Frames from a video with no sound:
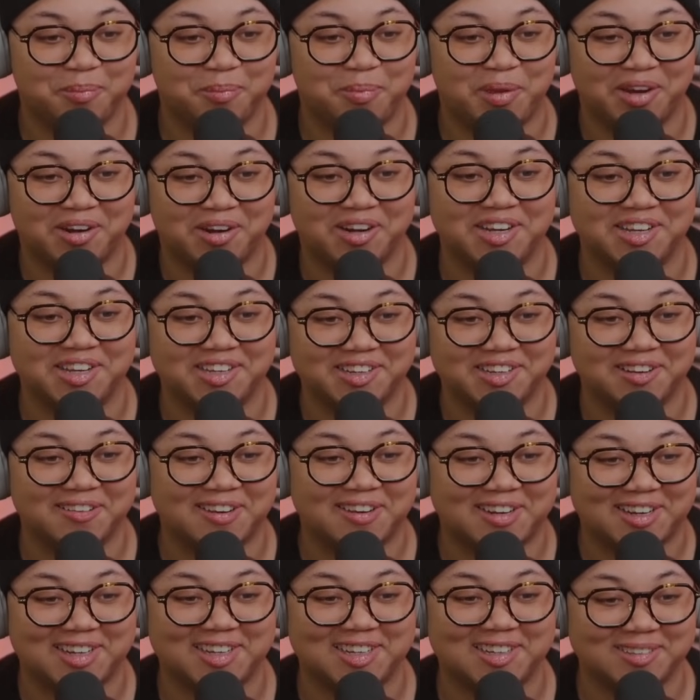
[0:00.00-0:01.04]
Period.
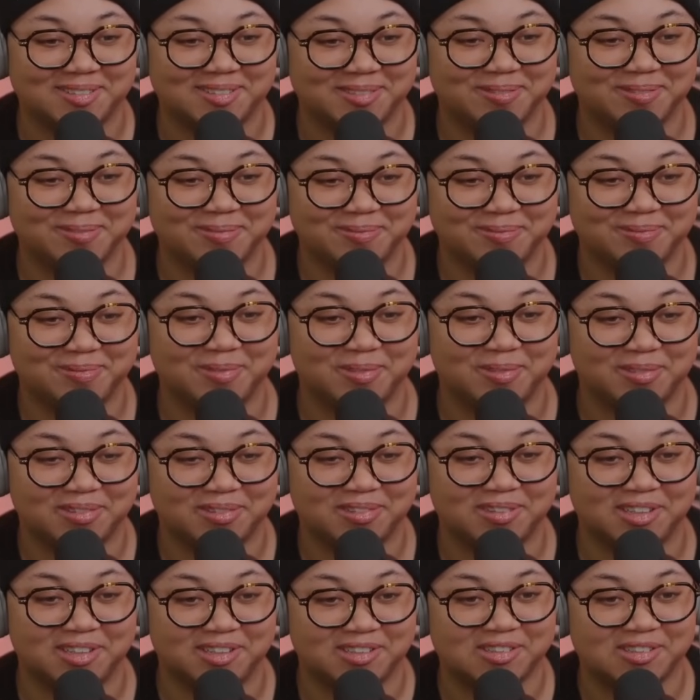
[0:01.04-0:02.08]
Lucky.
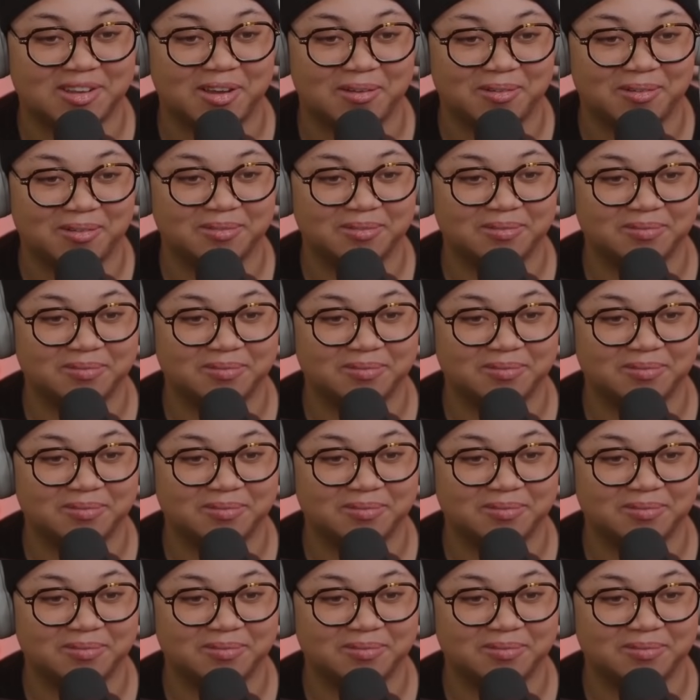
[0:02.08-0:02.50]
Let's go.